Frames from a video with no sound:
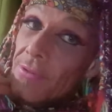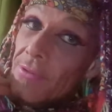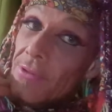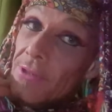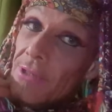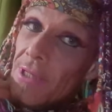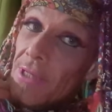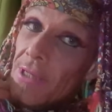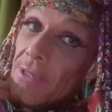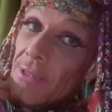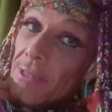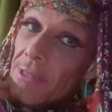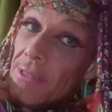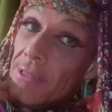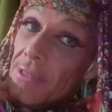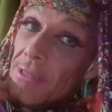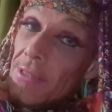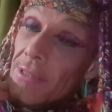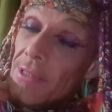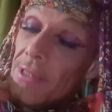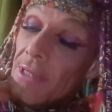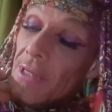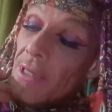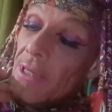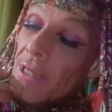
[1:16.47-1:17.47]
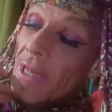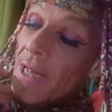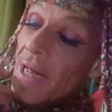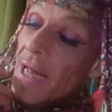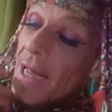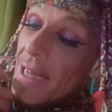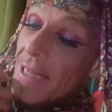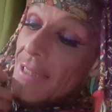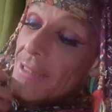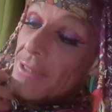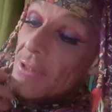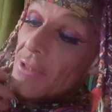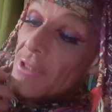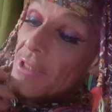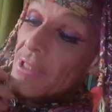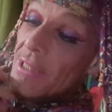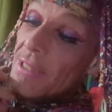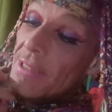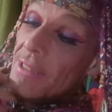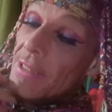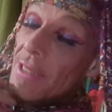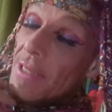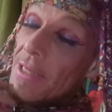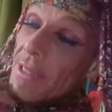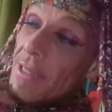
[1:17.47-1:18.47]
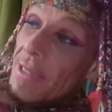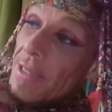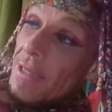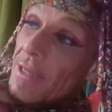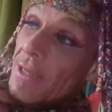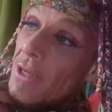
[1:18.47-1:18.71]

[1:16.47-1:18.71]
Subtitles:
cross their legs as I said that.